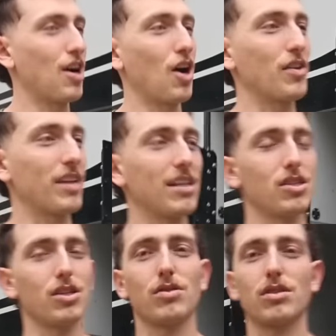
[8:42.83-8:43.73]
on that
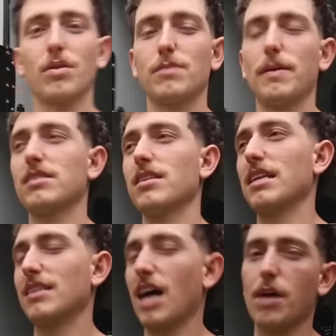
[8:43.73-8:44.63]
too. So it's basically the
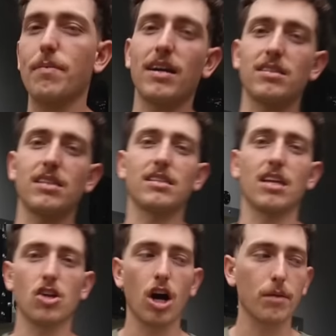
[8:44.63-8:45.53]
entire back seat is
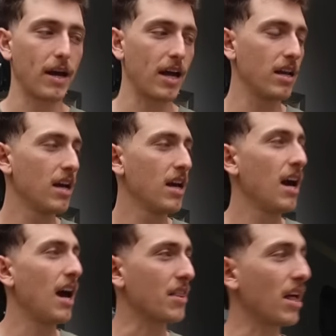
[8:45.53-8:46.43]
a dog bed.
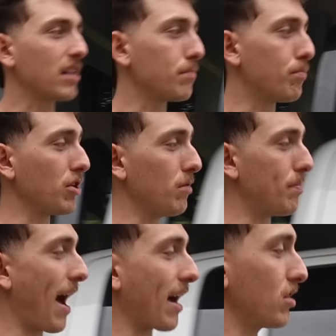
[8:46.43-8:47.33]
And then to bring you
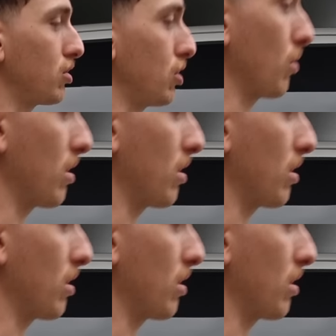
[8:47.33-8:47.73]
back to